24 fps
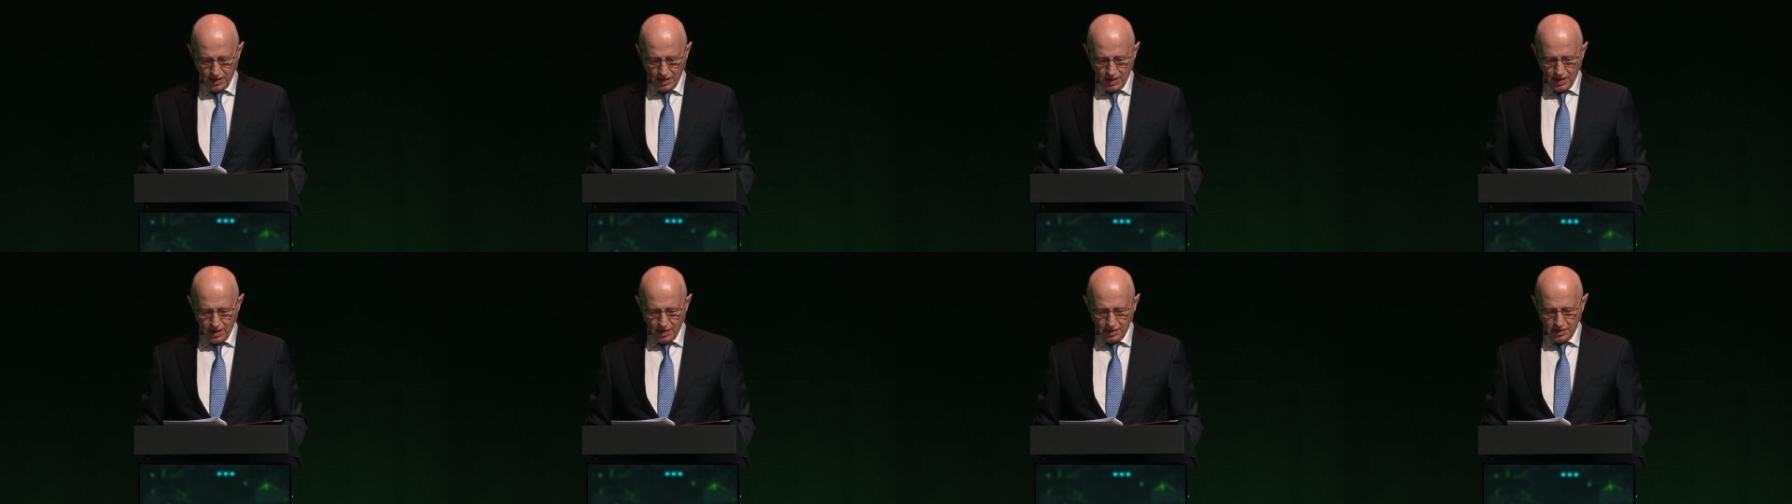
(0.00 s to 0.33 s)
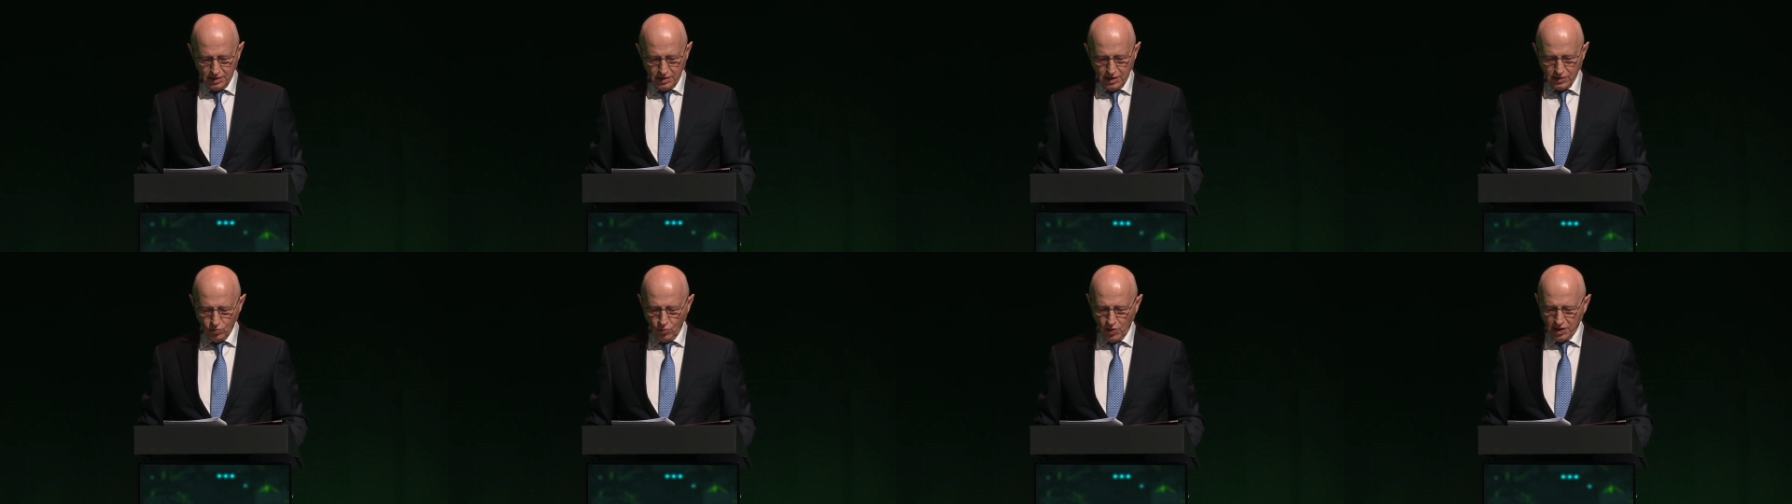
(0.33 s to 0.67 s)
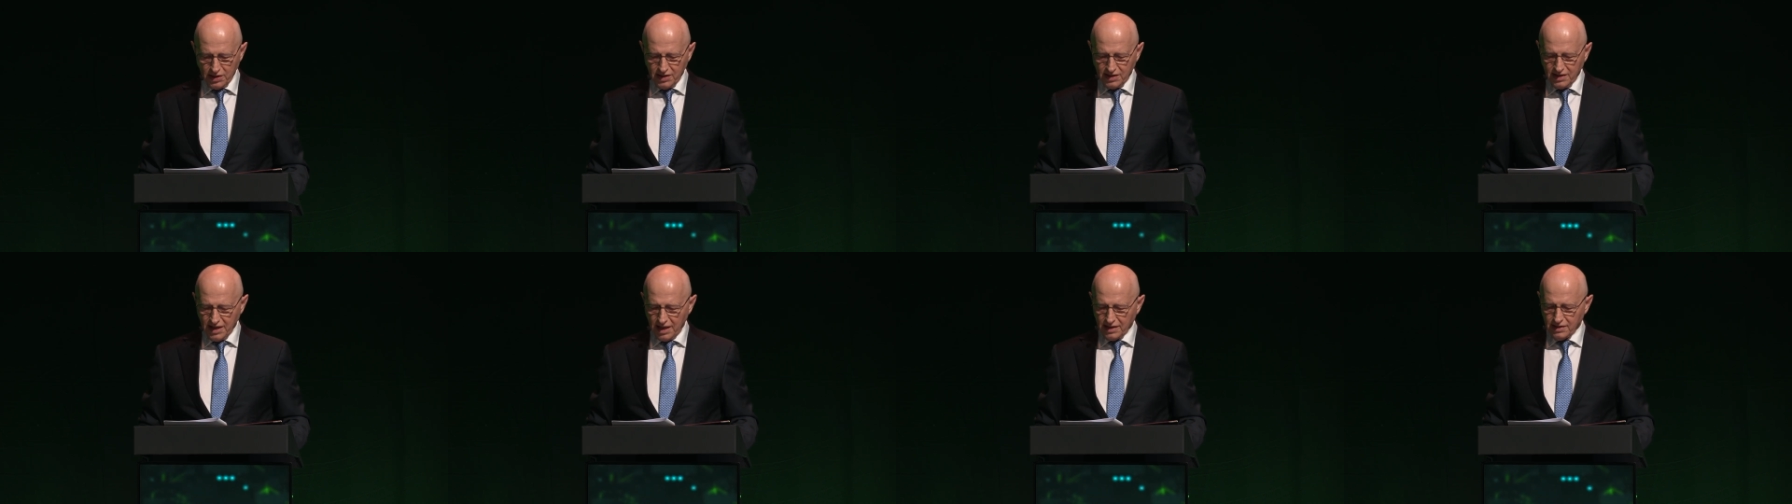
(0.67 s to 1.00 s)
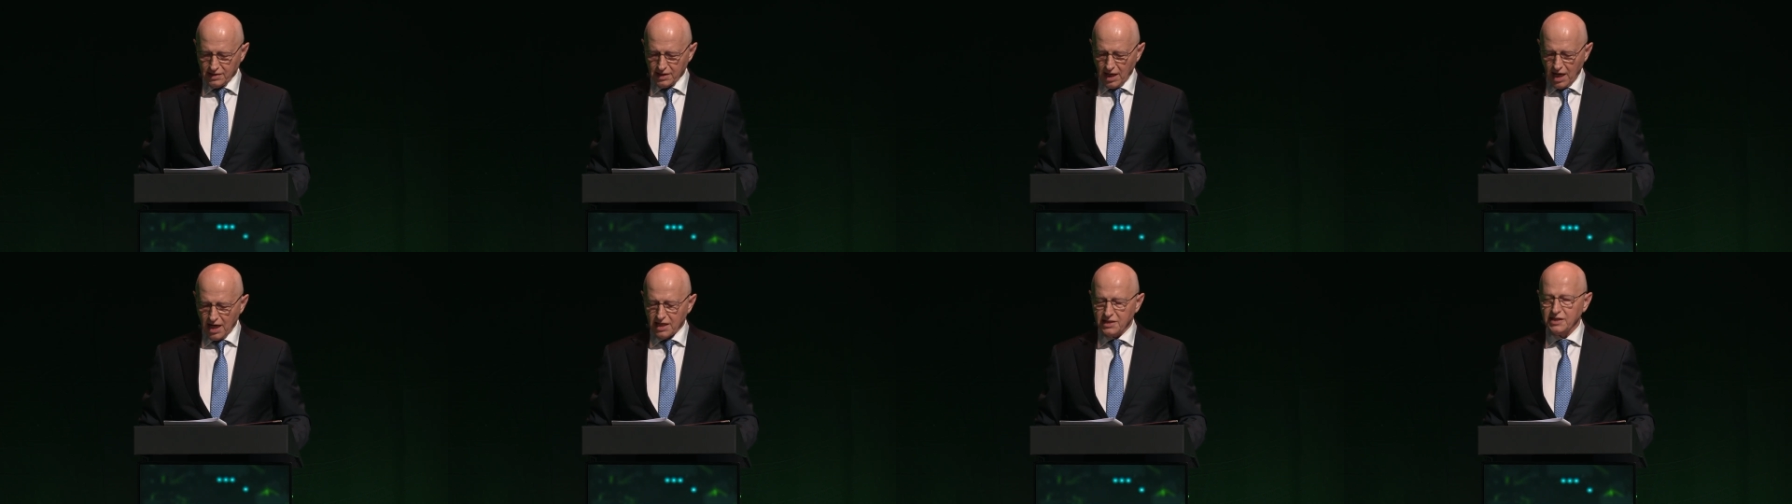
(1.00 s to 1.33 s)
This is what sets
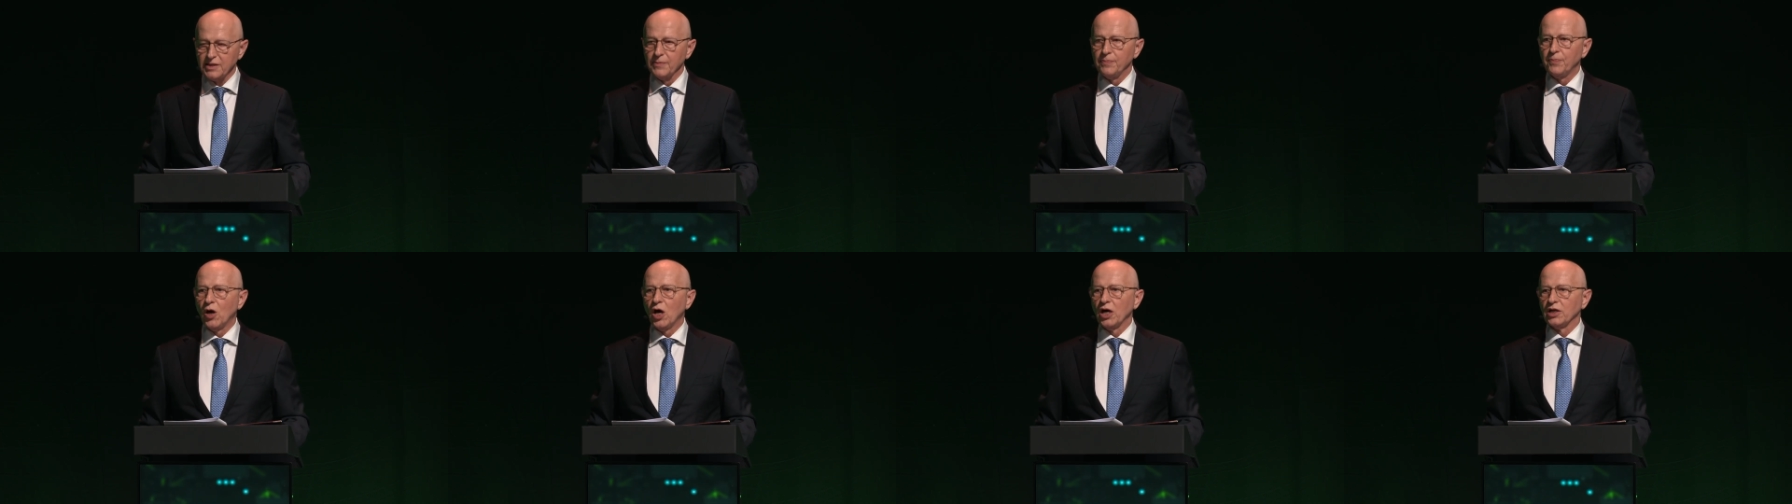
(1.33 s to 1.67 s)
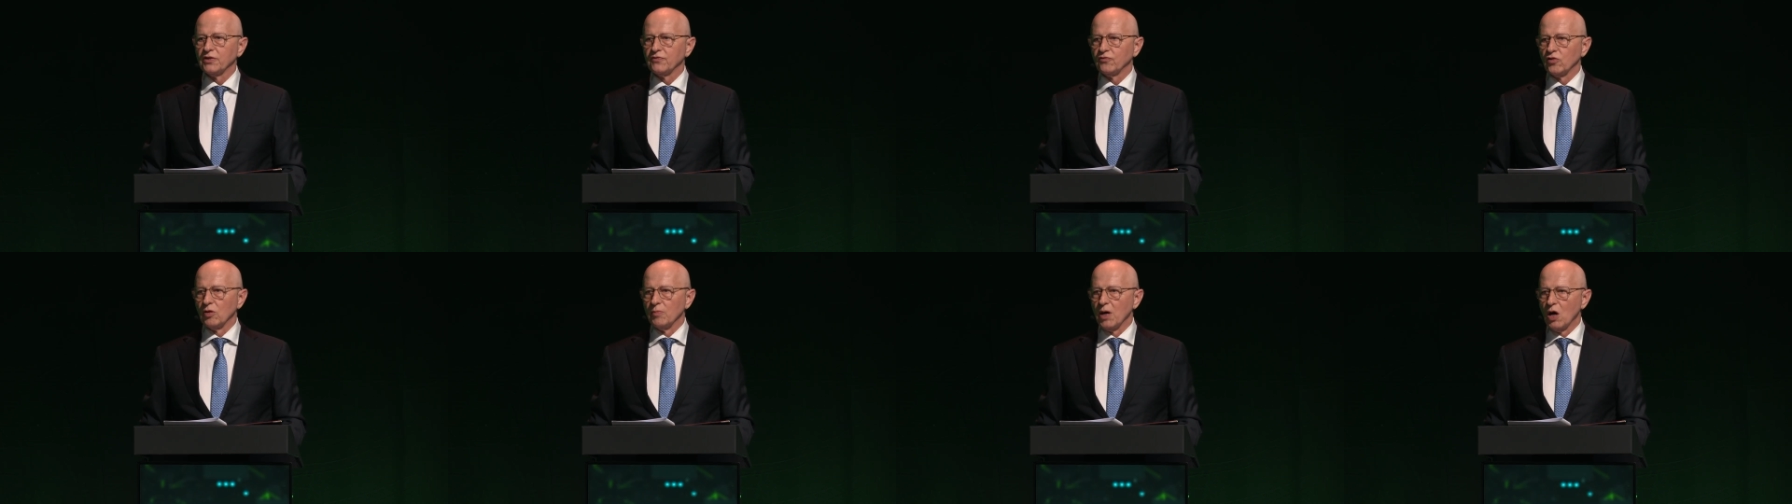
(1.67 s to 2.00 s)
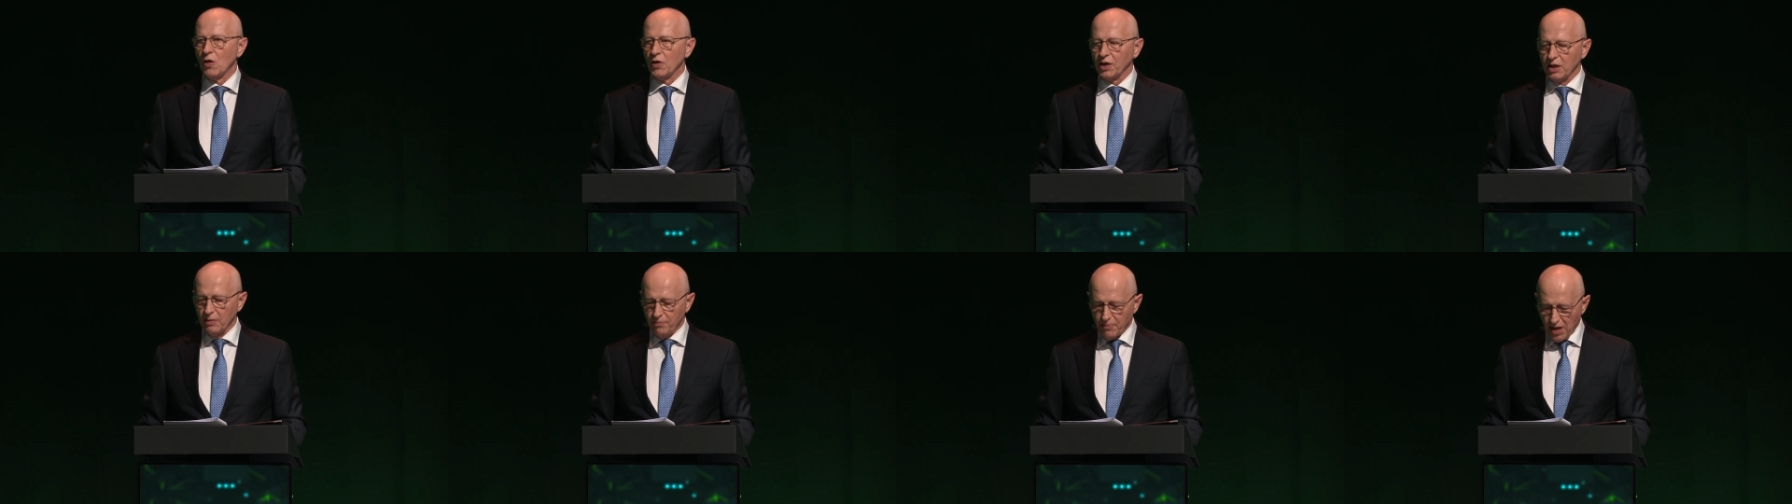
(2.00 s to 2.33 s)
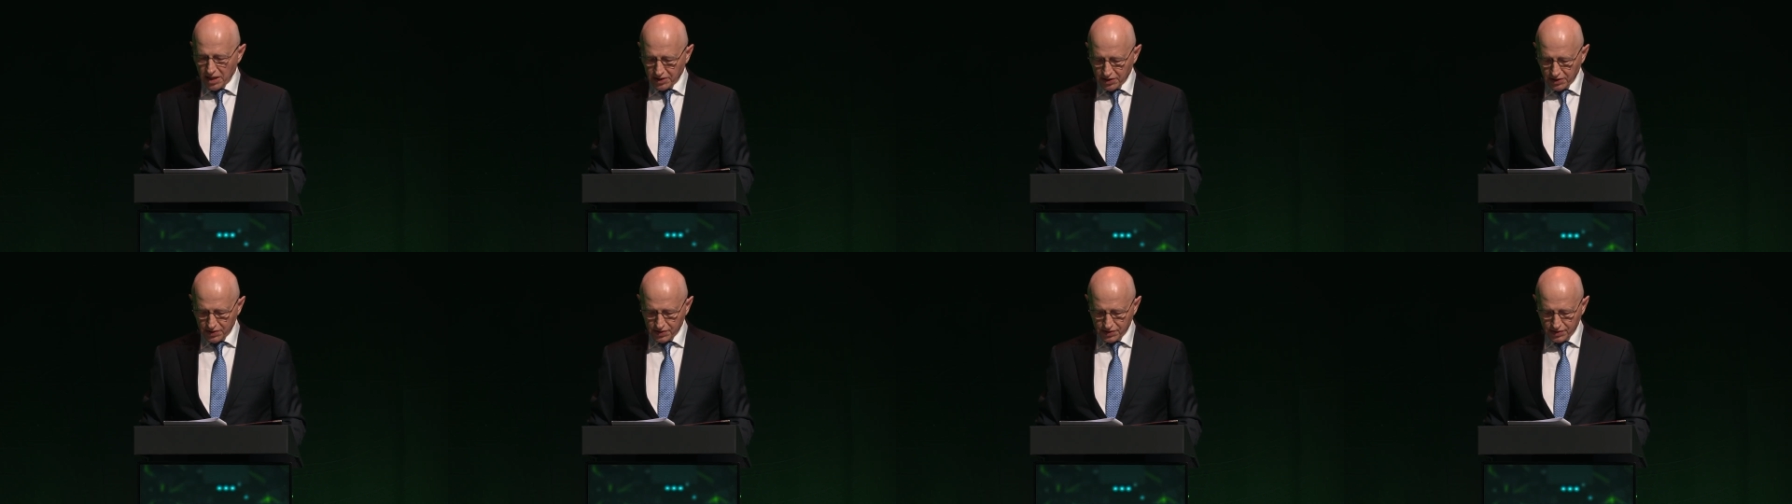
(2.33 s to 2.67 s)
us apart from our
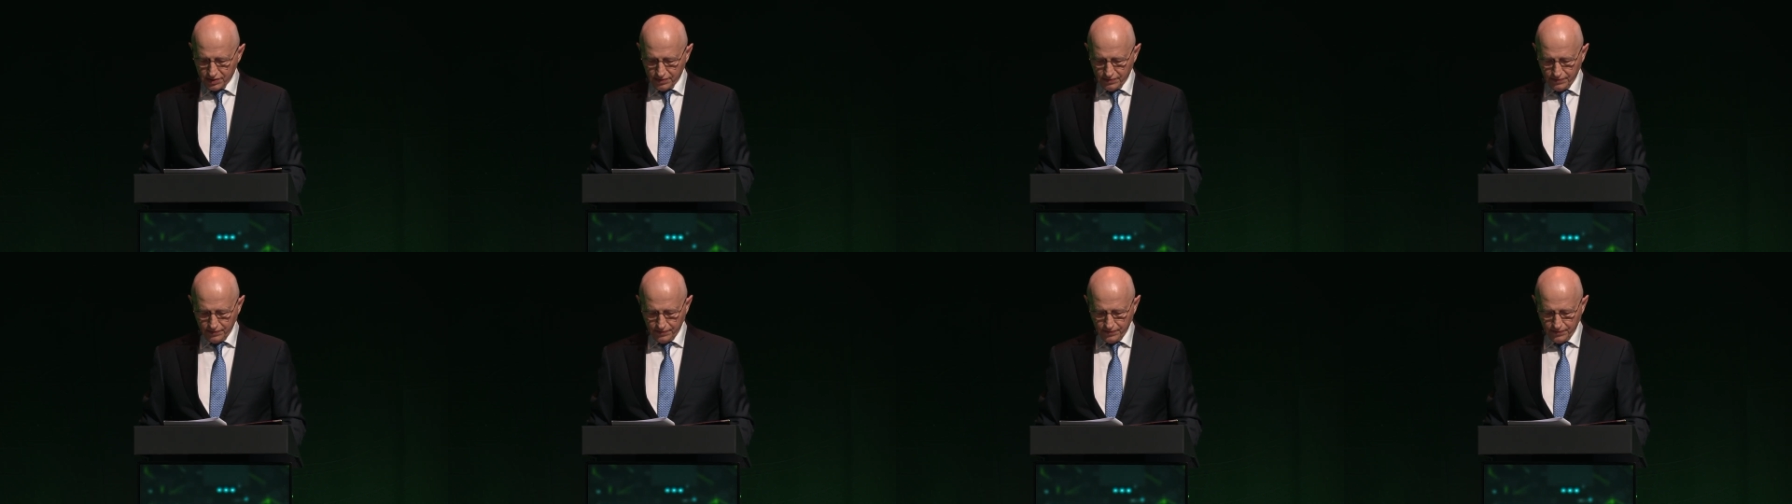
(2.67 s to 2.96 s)
competitors.